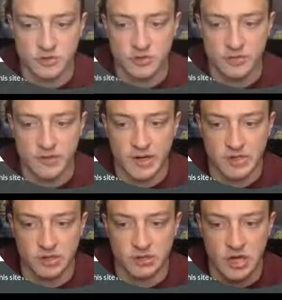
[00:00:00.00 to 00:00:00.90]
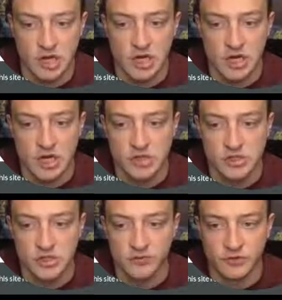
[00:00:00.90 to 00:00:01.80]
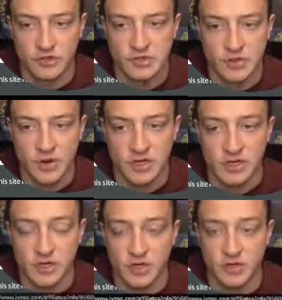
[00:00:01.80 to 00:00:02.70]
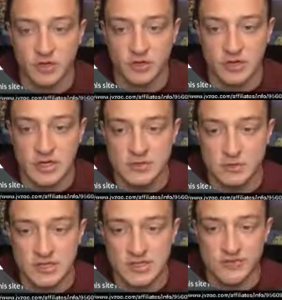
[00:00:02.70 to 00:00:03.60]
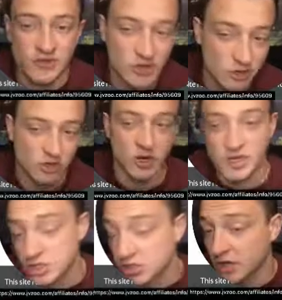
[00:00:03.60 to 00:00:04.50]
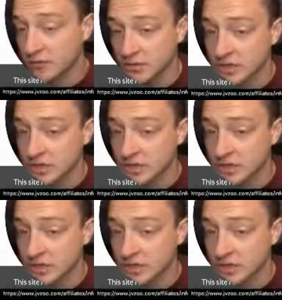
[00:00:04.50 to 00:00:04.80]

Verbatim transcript: sorted by sold. So, if we see right here, this one's a video creation software.